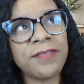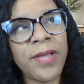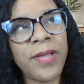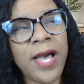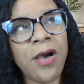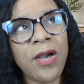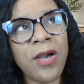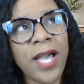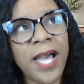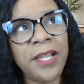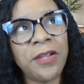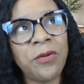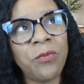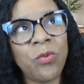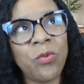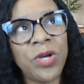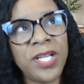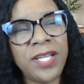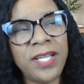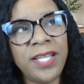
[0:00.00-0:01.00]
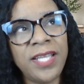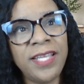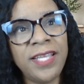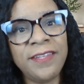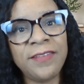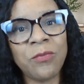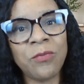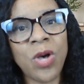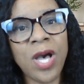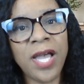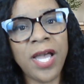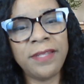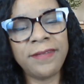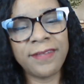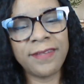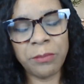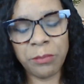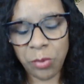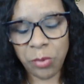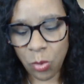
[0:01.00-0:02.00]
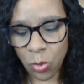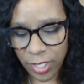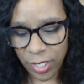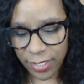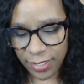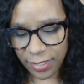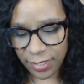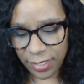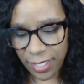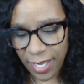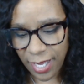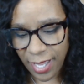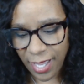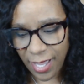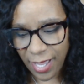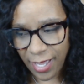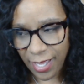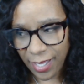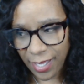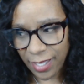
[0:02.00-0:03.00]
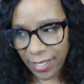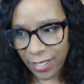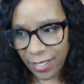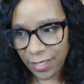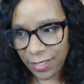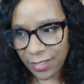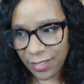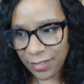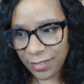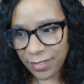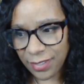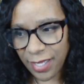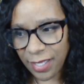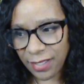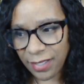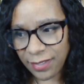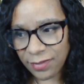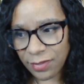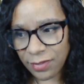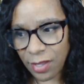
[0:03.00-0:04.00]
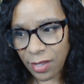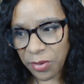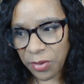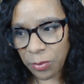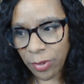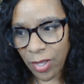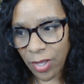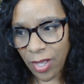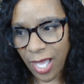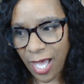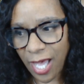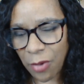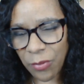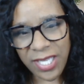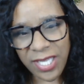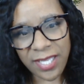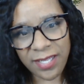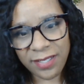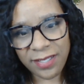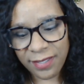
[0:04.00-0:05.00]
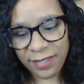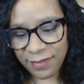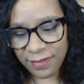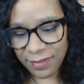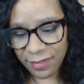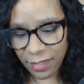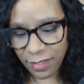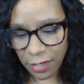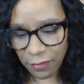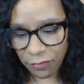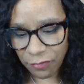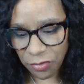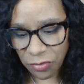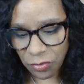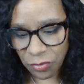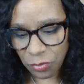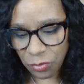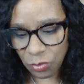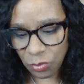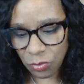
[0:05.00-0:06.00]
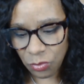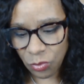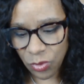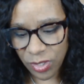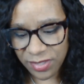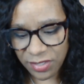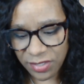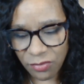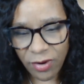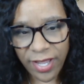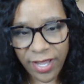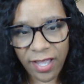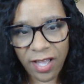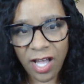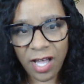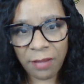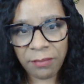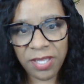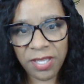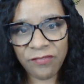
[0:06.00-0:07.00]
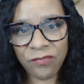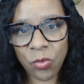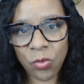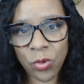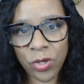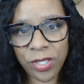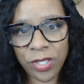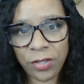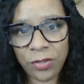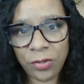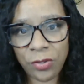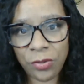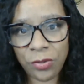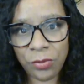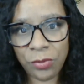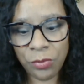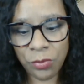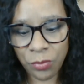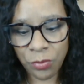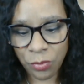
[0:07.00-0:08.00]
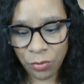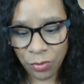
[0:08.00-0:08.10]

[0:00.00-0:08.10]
about kind of what it is and why it's important, now let's talk about how we can discover what the right hobby for you